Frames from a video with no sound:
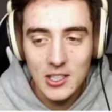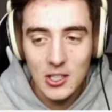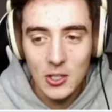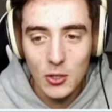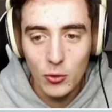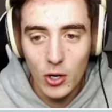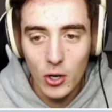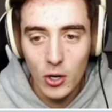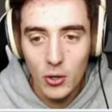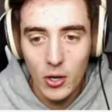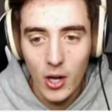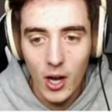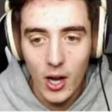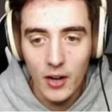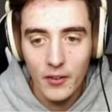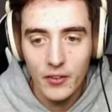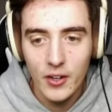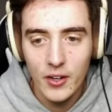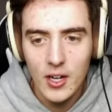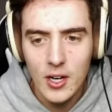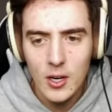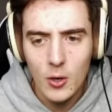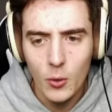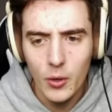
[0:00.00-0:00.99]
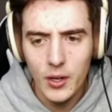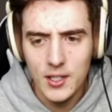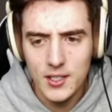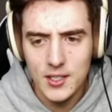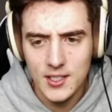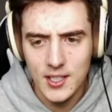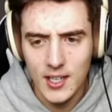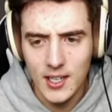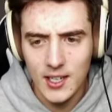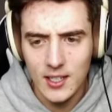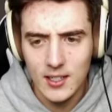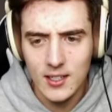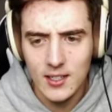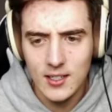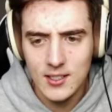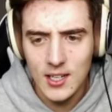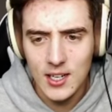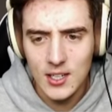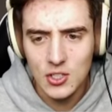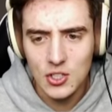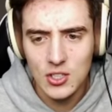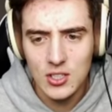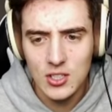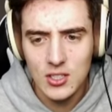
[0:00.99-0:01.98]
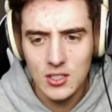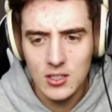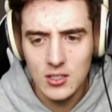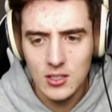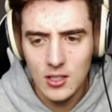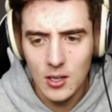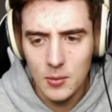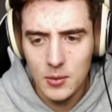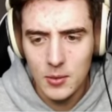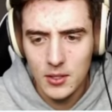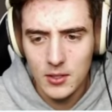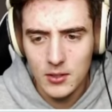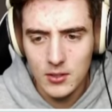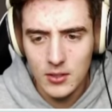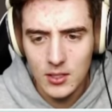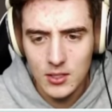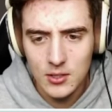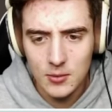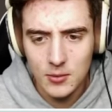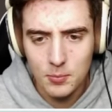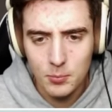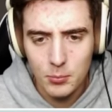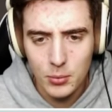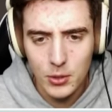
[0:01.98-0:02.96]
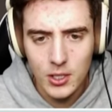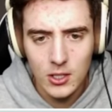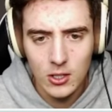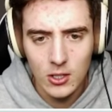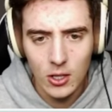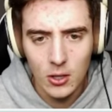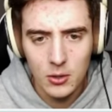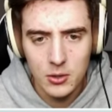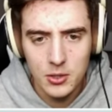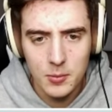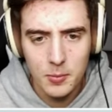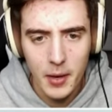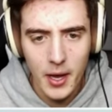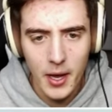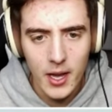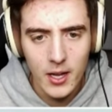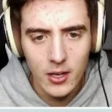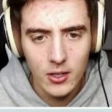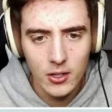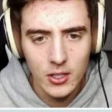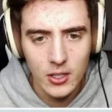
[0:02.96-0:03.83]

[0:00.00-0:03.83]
you, Rudolph. Wait a second. It's actually coming. It's a pretty close battle